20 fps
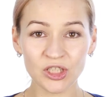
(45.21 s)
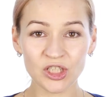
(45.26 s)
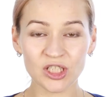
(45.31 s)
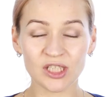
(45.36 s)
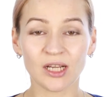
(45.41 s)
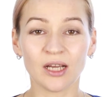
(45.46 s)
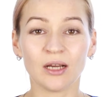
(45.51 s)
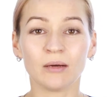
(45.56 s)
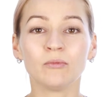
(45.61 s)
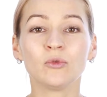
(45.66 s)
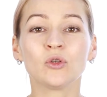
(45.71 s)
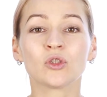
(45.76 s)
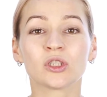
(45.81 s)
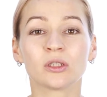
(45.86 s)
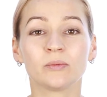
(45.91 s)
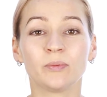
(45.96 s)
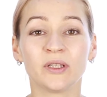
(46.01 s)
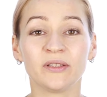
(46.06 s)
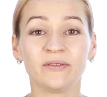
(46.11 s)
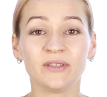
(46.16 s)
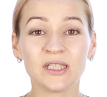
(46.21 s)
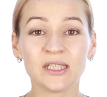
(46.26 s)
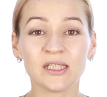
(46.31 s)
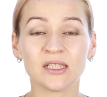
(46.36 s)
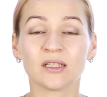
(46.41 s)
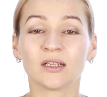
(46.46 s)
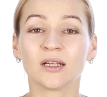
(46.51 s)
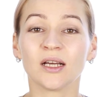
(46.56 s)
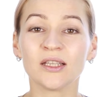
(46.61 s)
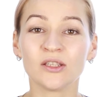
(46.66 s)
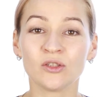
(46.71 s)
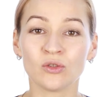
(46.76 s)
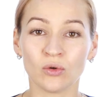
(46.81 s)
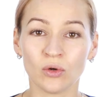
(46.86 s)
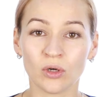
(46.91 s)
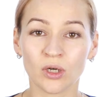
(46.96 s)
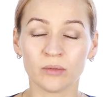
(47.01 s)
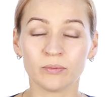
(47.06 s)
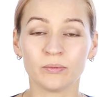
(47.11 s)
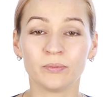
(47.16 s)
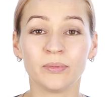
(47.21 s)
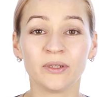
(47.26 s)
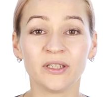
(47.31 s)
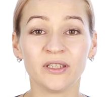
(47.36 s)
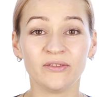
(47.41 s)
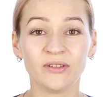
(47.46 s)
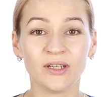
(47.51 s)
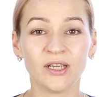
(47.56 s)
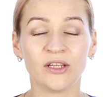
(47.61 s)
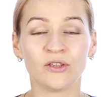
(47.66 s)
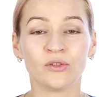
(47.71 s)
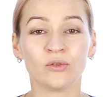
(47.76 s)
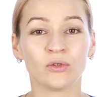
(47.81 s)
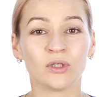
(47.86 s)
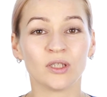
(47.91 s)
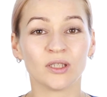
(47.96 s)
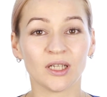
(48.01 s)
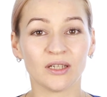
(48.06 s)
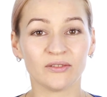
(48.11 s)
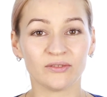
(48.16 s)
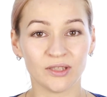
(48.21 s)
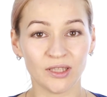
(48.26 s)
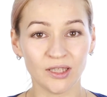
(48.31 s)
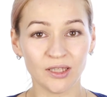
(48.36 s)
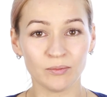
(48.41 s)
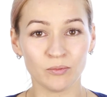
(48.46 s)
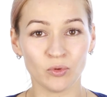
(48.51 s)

Cramp of chewing muscles can also lead to swelling